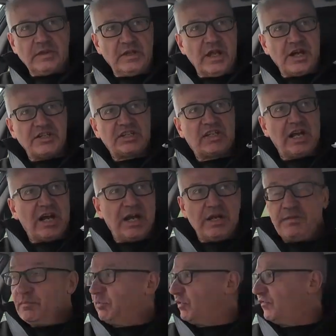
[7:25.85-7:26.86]
Nice
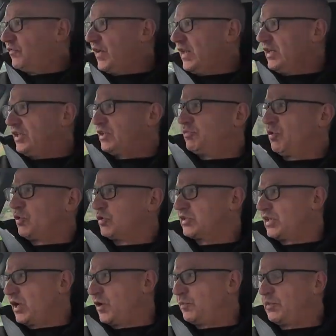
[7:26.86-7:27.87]
guy, but fairly small
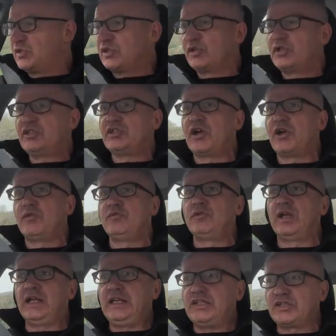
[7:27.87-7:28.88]
setup. He's on his
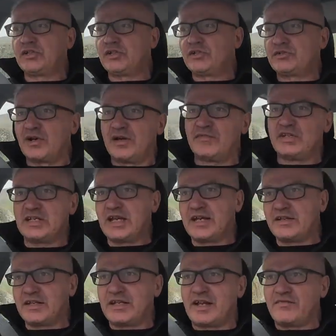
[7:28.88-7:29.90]
own. He's going to drive it
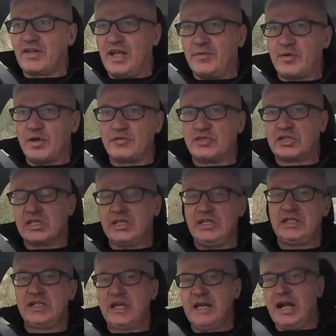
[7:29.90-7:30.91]
down and have it
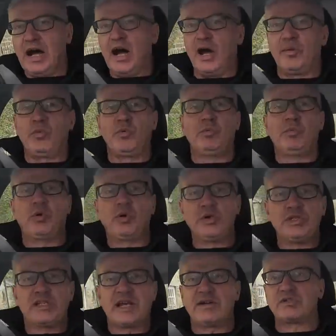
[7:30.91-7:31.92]
MOT'd. I will
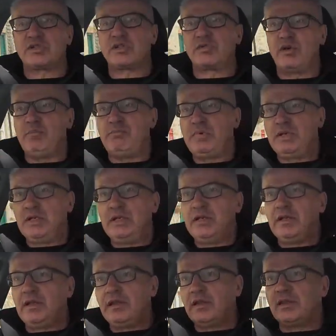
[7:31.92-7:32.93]
point out to him
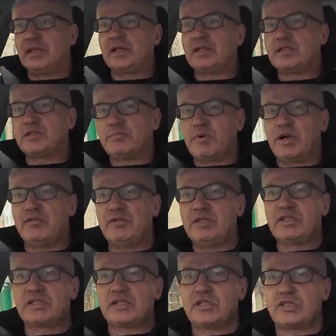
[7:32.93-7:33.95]
that my
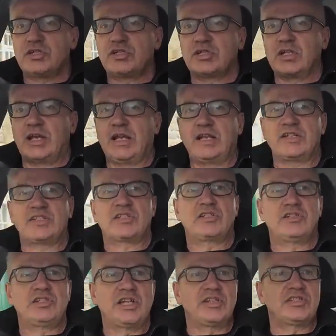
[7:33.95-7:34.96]
research has
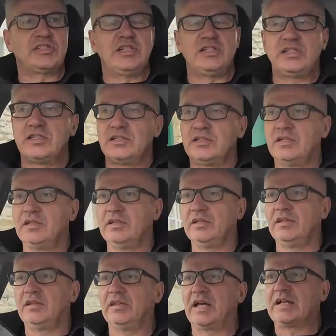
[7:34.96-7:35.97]
suggested
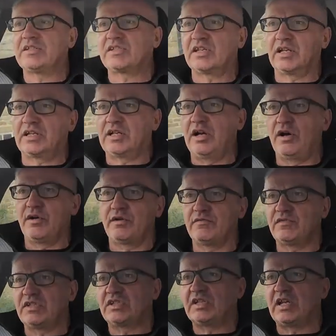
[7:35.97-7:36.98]
that a car
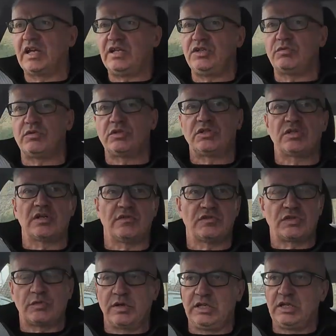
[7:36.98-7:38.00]
of this age, which is
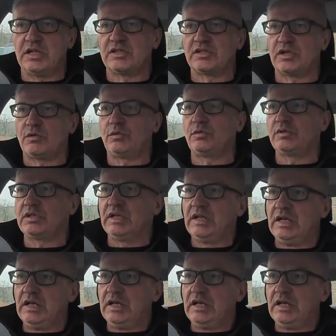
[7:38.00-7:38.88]
over 20 years old,